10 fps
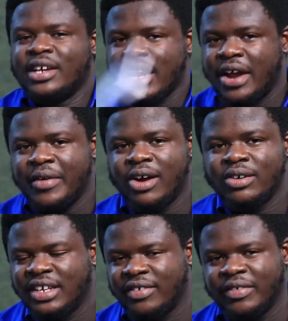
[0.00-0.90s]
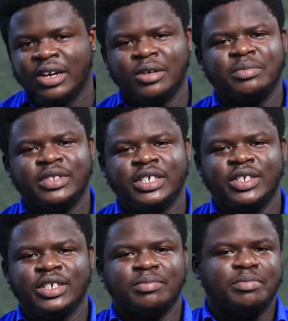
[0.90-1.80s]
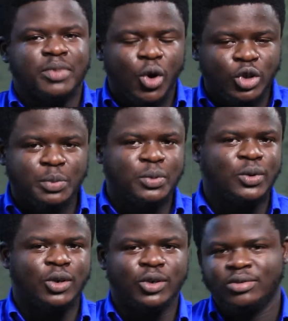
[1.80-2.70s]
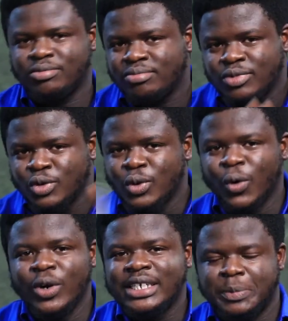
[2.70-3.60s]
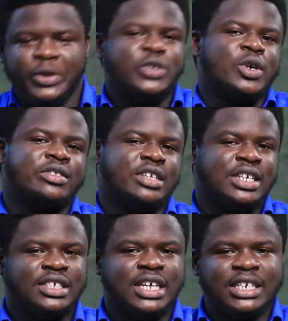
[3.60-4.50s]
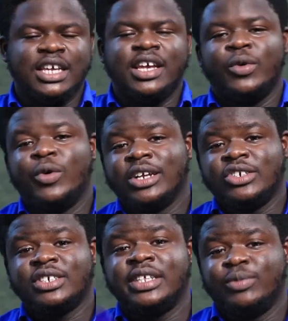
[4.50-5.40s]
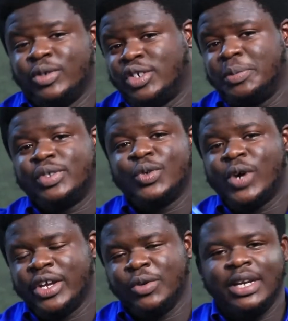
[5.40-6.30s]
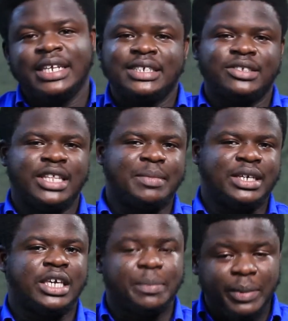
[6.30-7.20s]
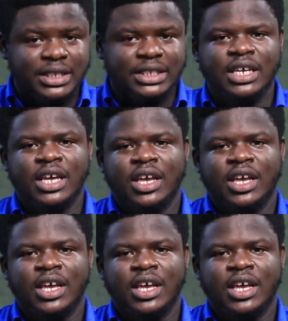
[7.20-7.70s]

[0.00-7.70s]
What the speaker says: carry out the gospel or do only spiritual things, and we're just supposed to go and, you know, listen to them and keep it.